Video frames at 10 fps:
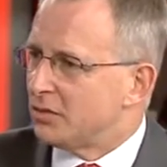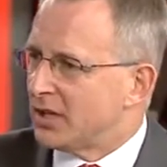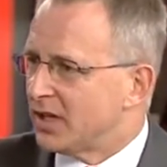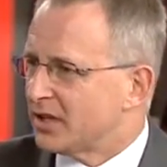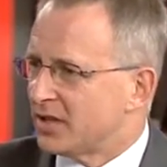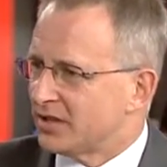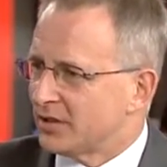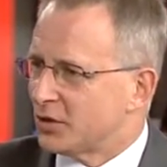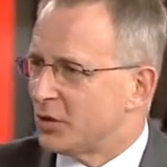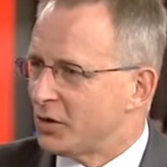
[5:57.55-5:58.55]
because there's a
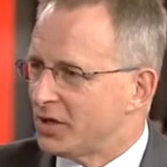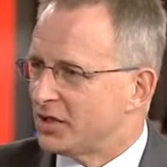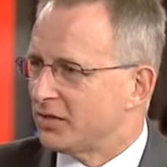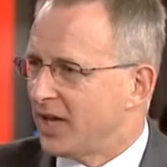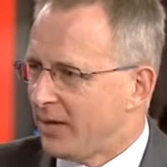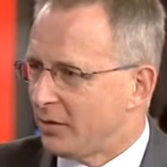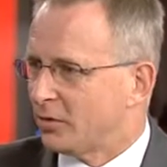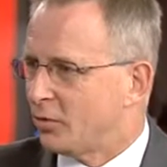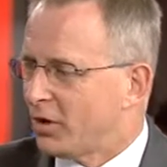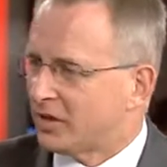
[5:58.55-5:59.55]
shortage of
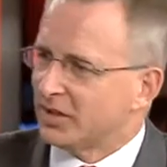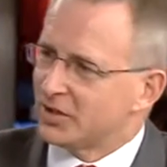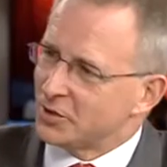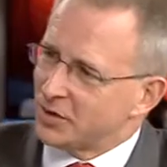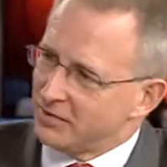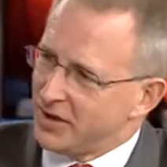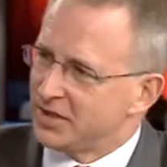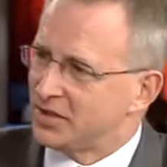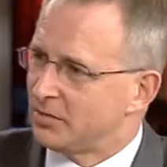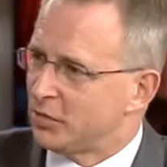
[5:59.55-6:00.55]
capital wanting to
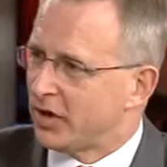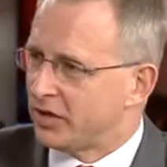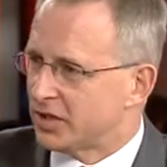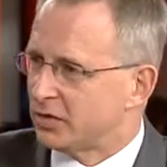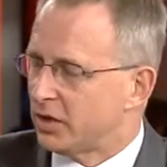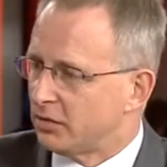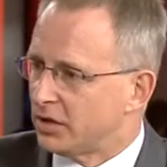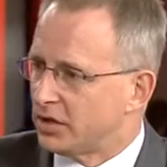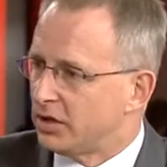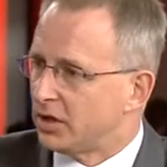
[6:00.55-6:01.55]
invest in projects with a
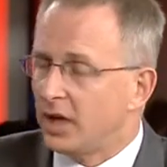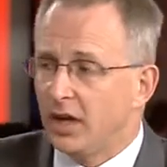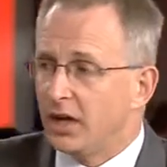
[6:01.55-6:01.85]
return.